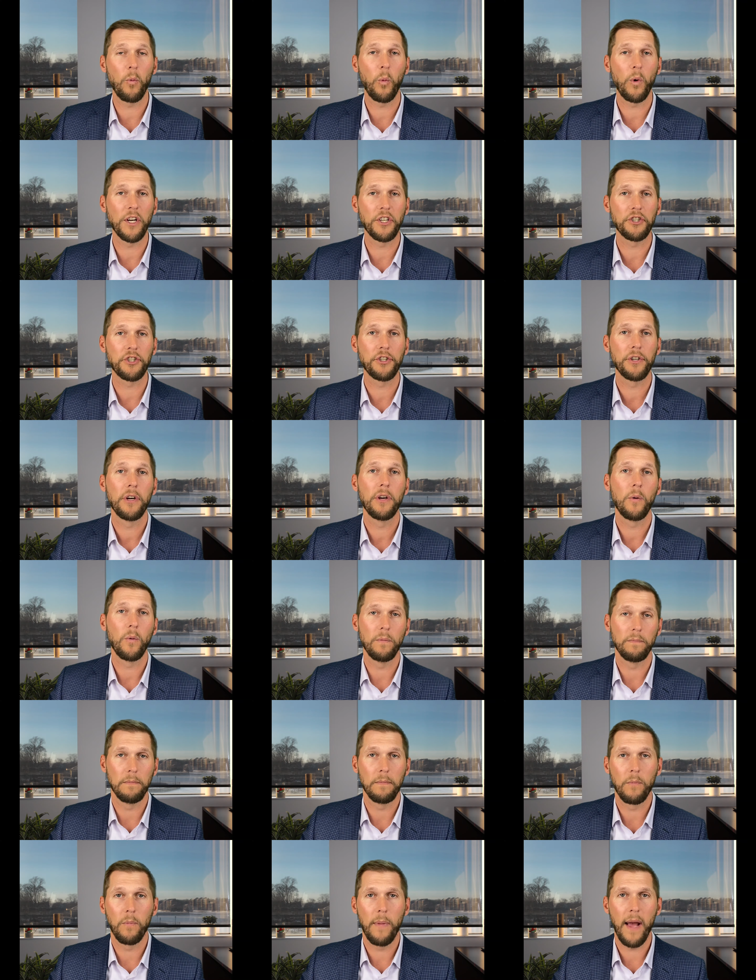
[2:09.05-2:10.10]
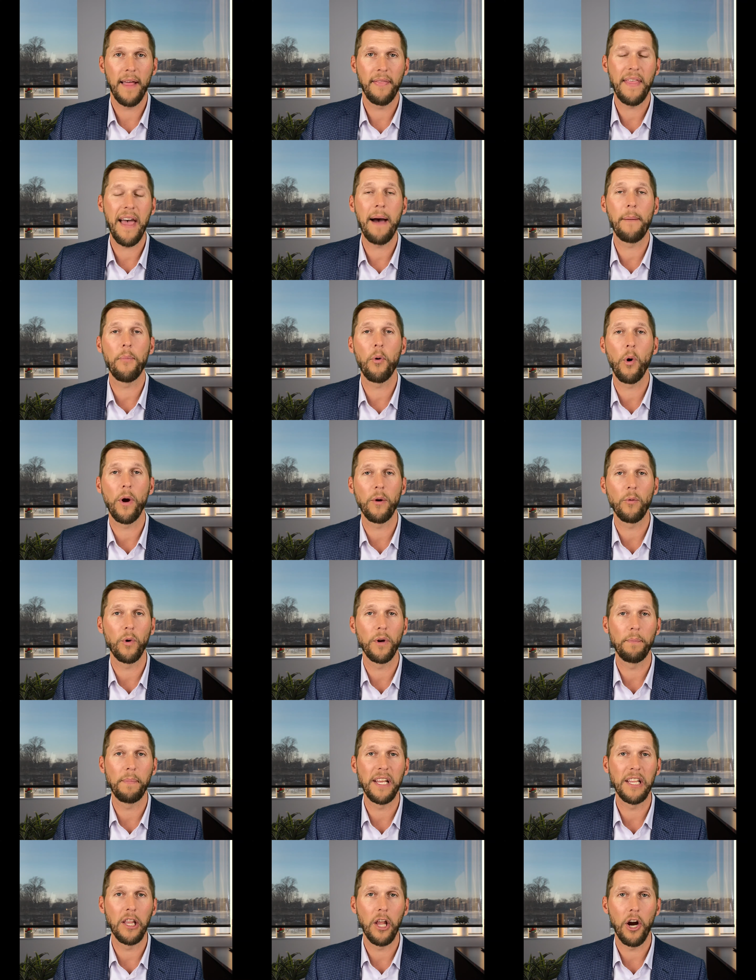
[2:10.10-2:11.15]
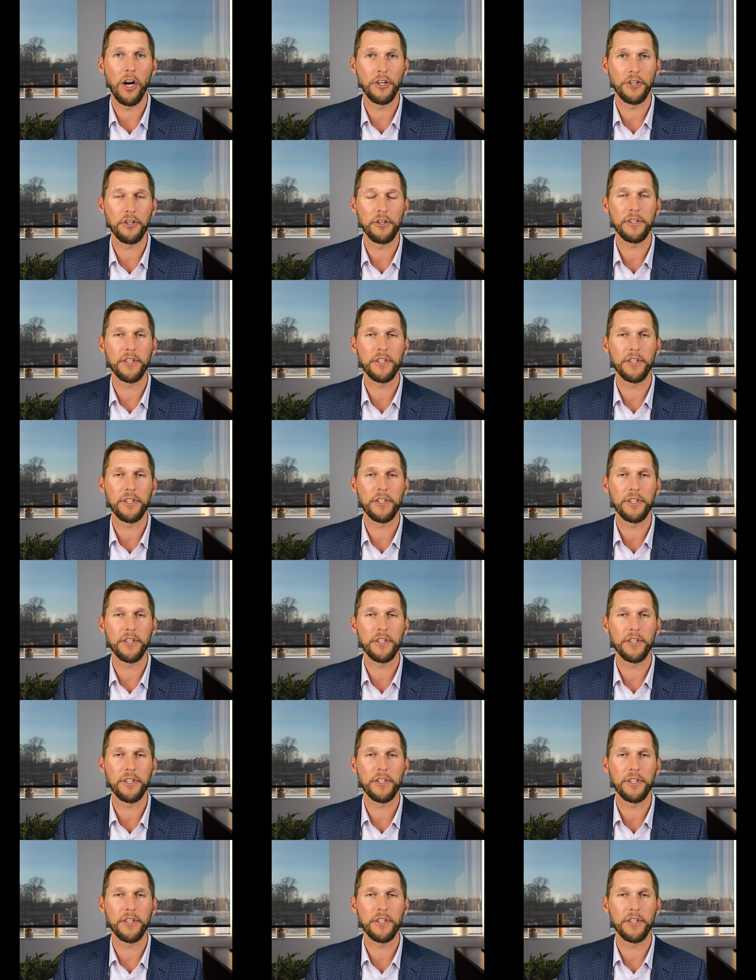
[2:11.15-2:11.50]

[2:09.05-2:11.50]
which at that point would be larger.